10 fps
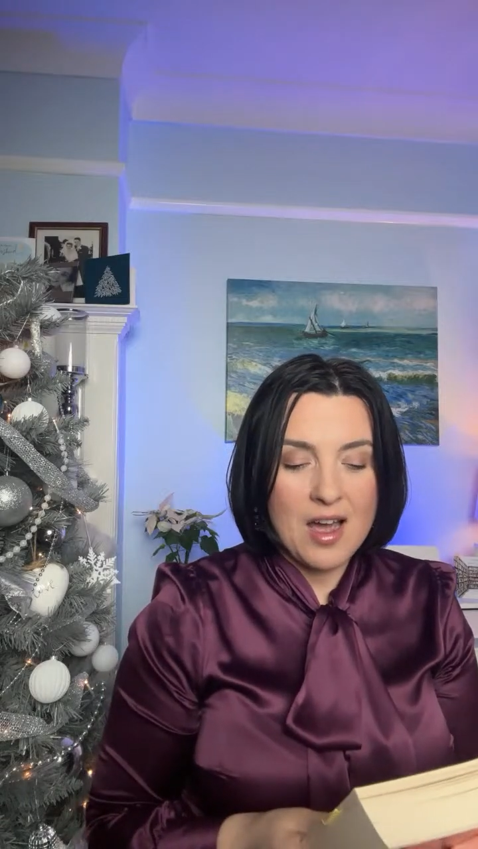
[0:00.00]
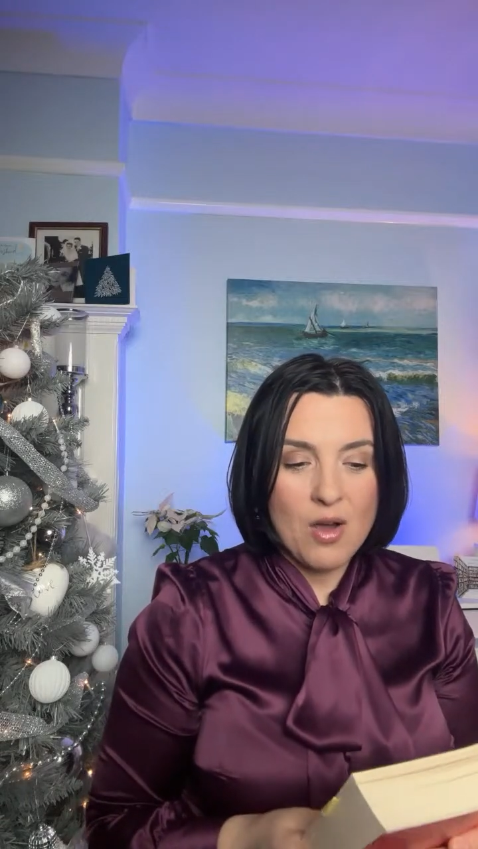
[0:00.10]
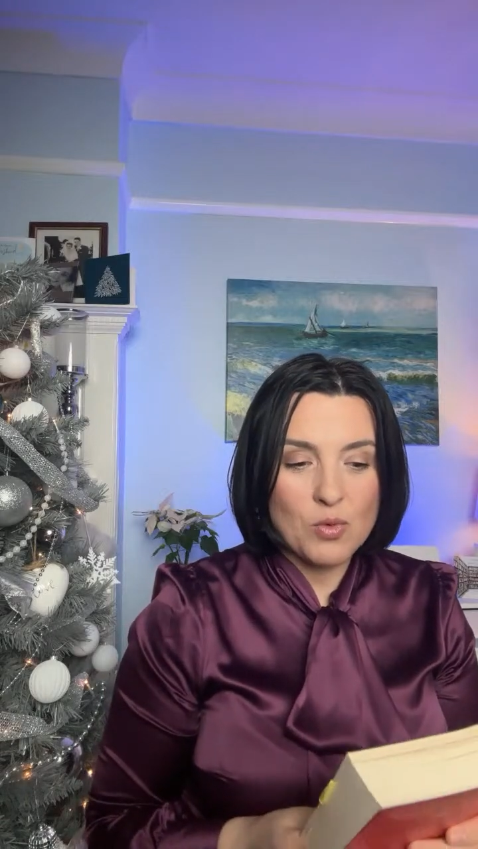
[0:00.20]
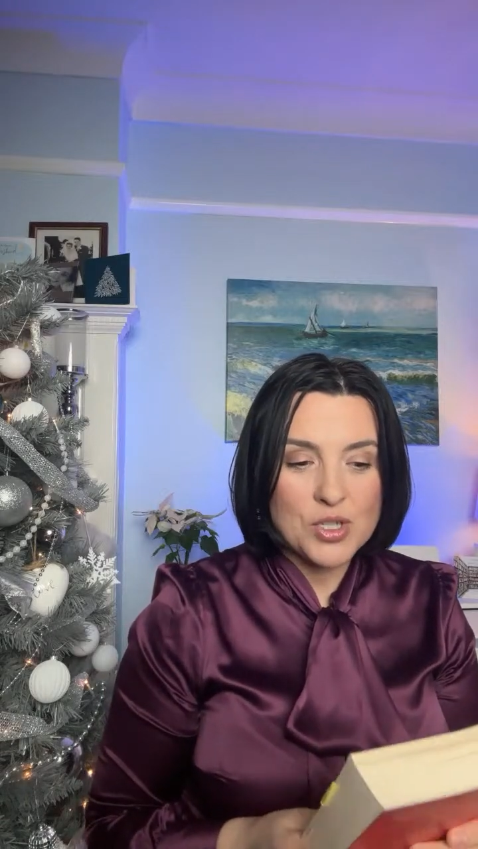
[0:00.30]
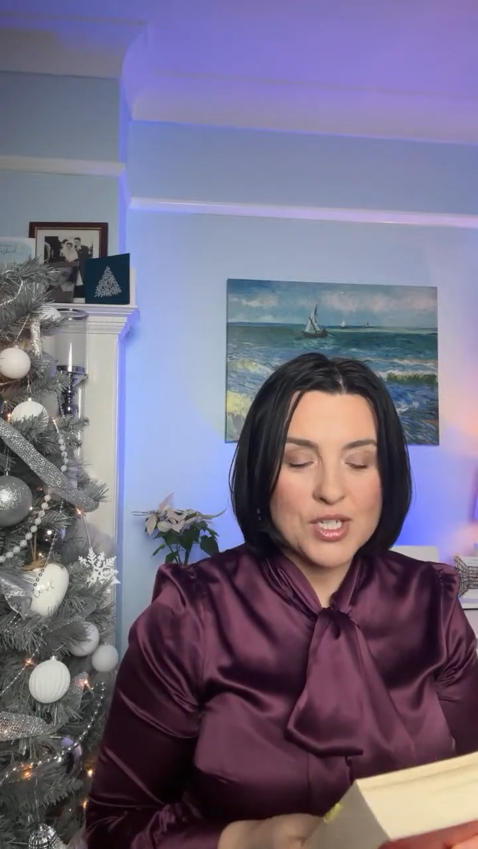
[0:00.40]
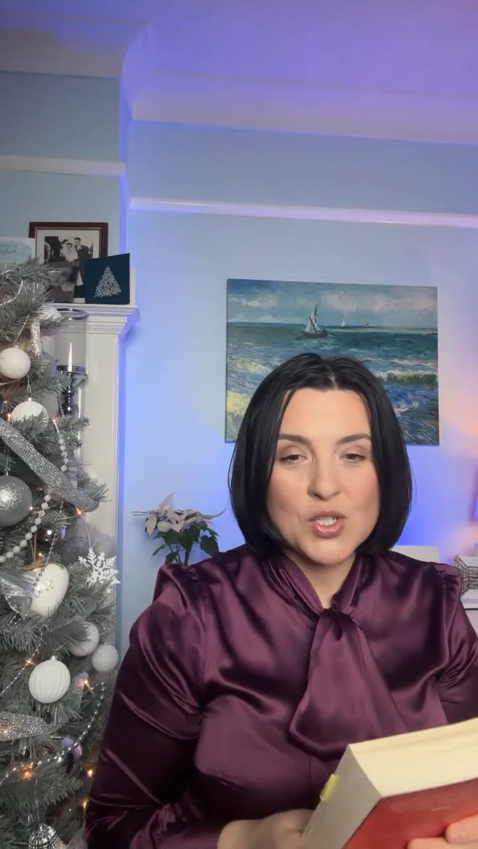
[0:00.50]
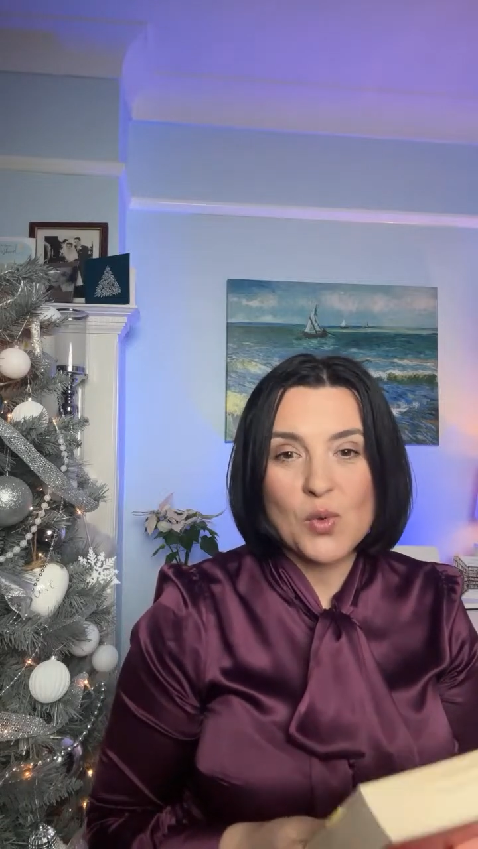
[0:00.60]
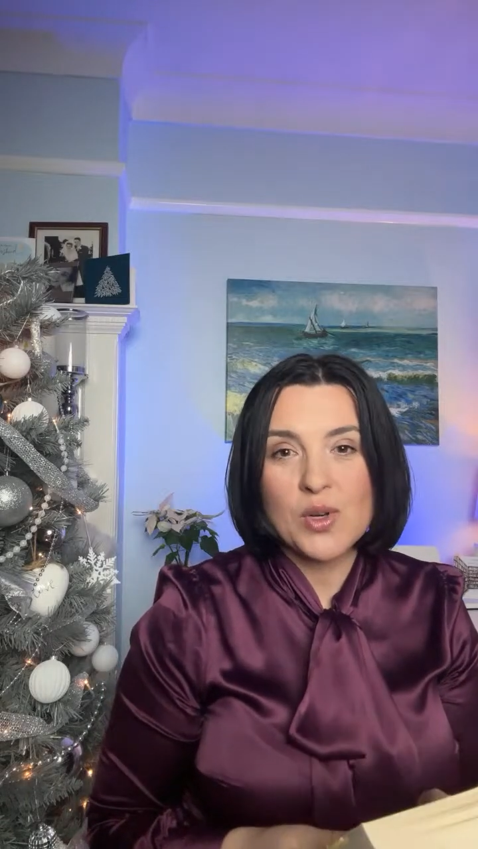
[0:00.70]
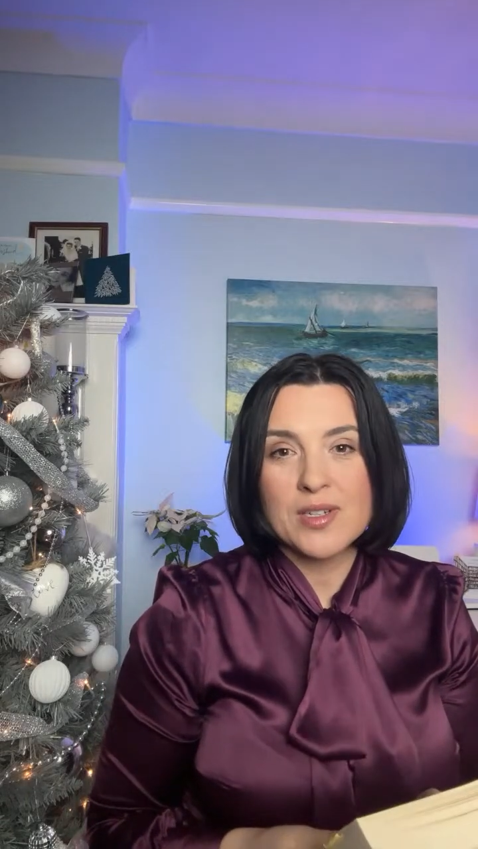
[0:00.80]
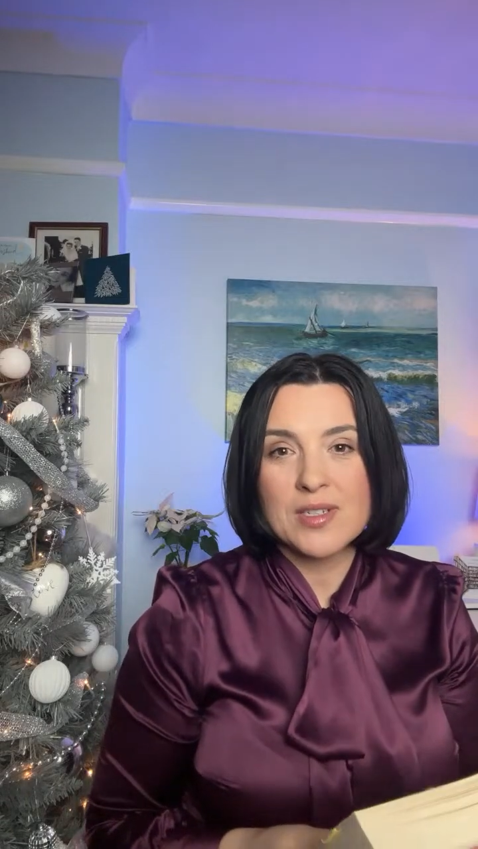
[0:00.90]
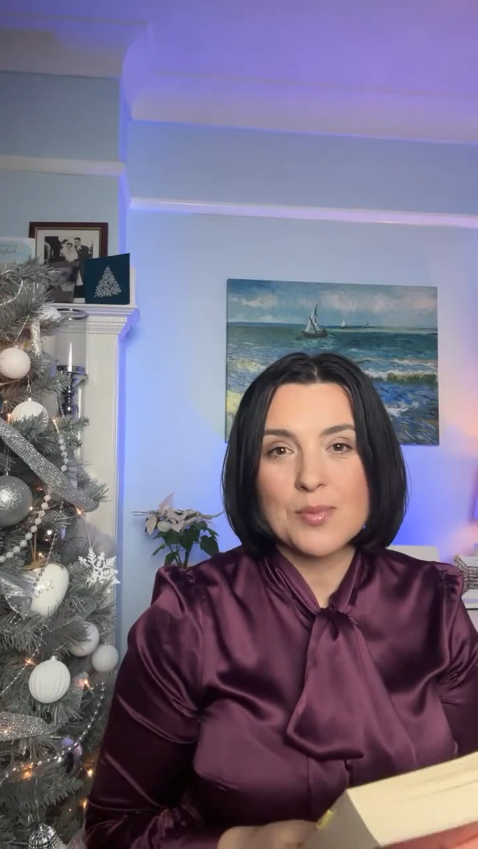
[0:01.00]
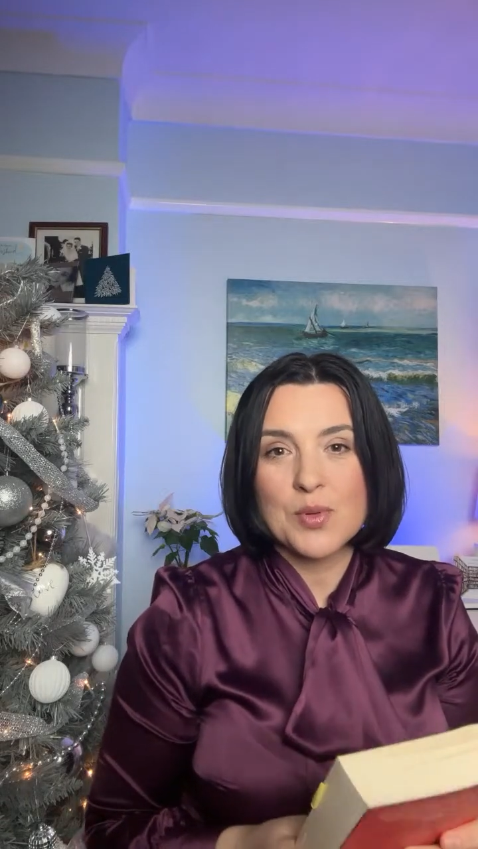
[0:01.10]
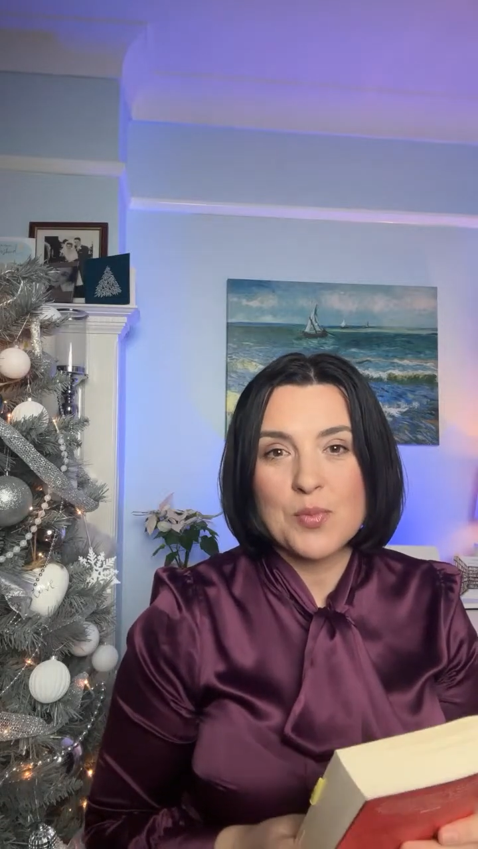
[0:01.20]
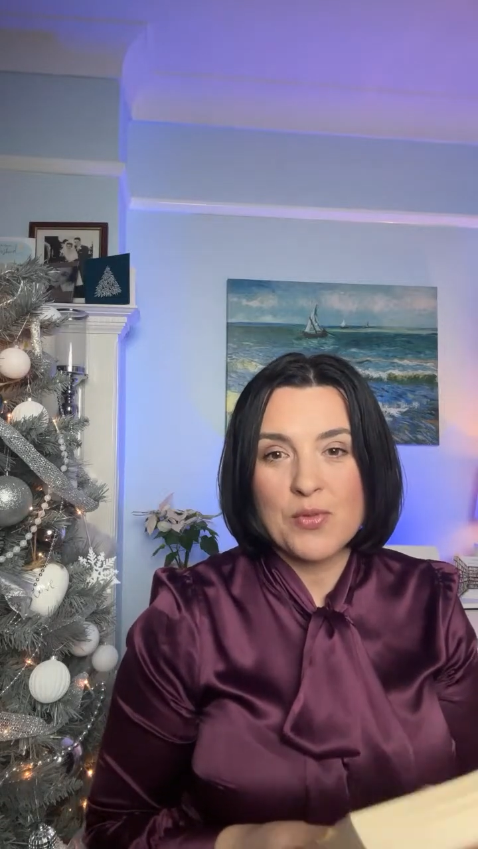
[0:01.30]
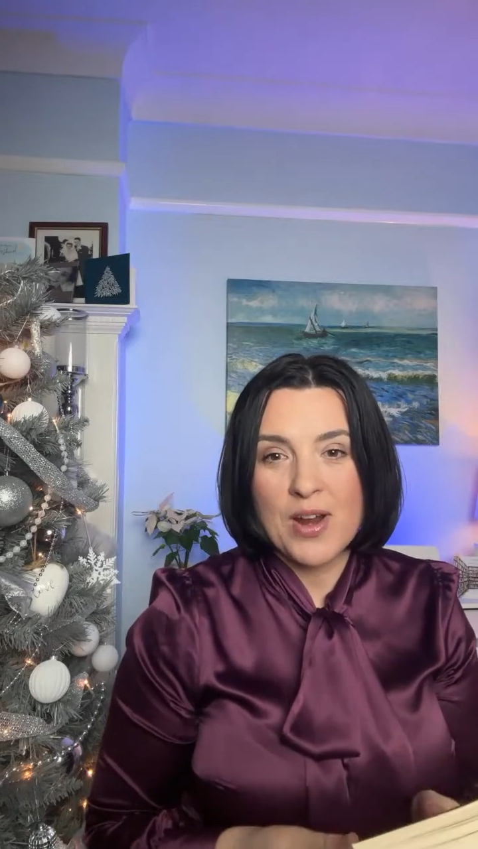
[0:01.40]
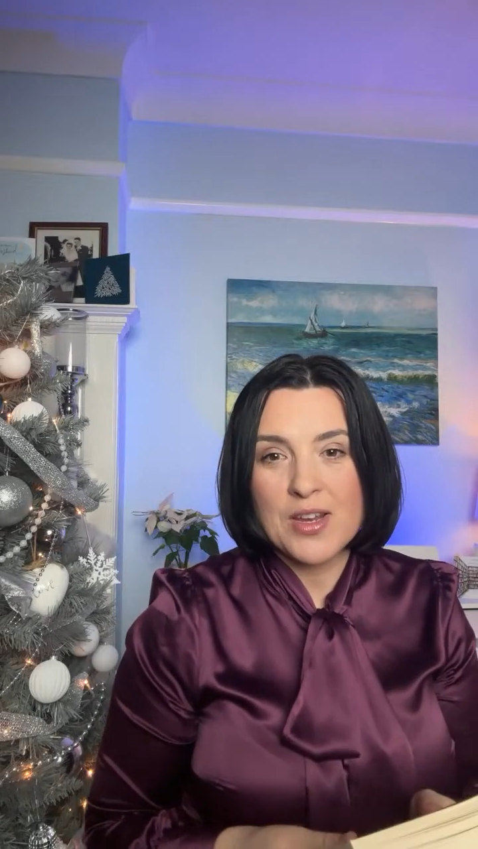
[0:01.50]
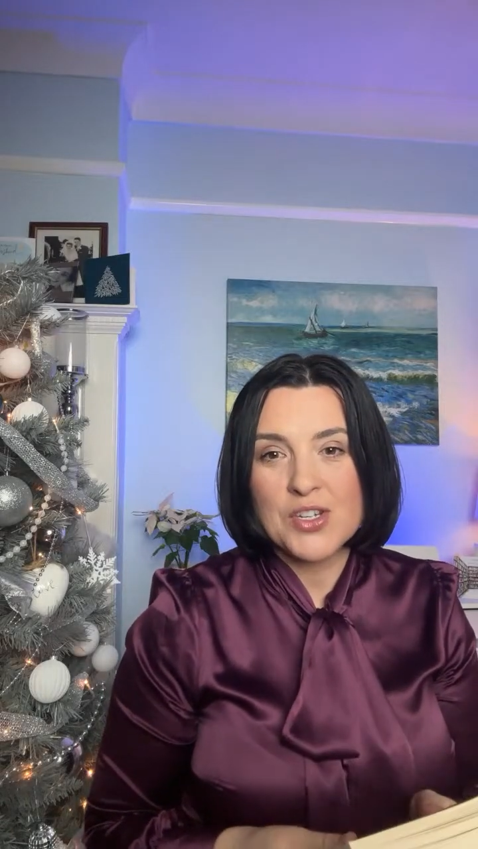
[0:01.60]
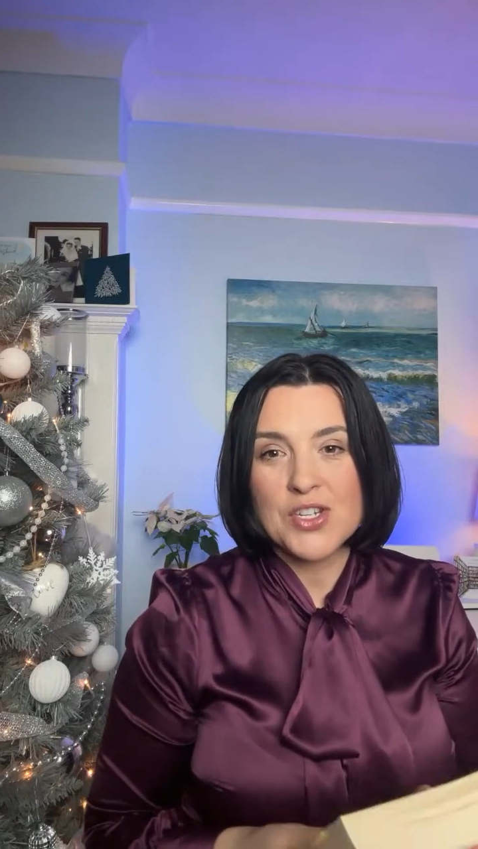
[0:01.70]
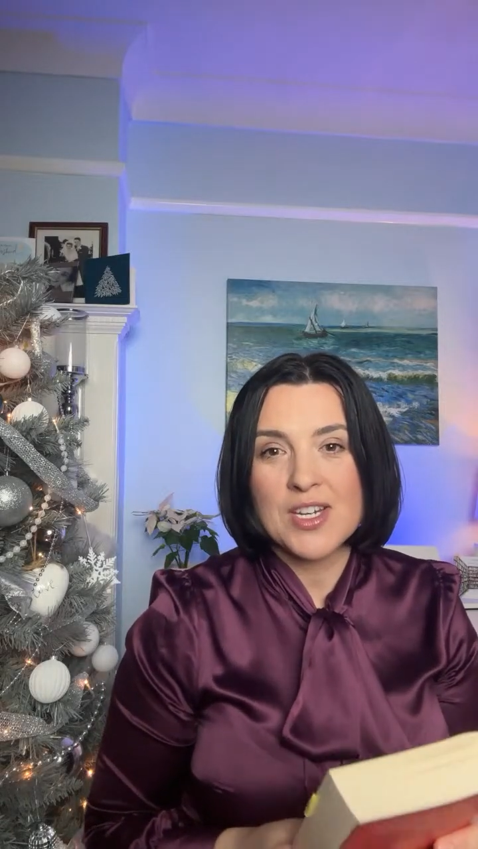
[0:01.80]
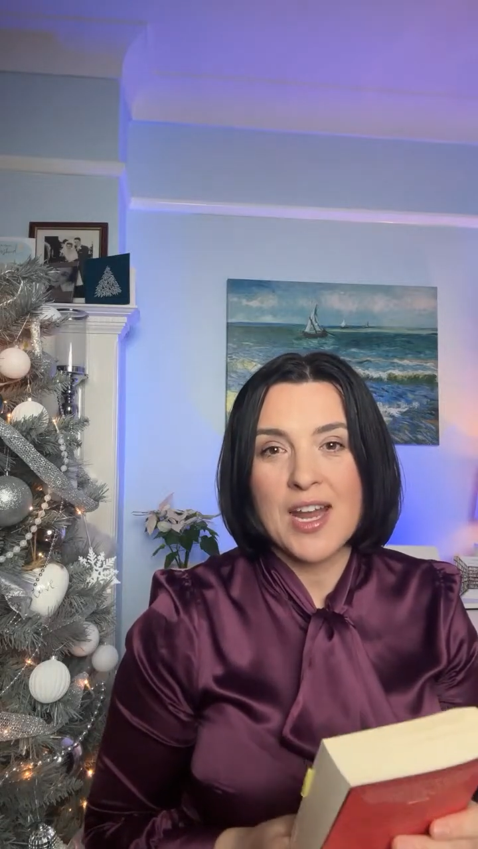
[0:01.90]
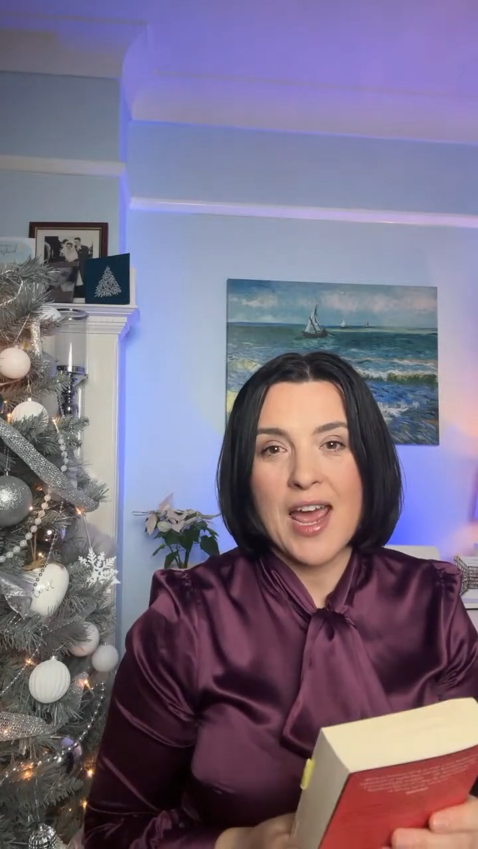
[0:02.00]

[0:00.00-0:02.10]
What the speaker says: what a solid preparation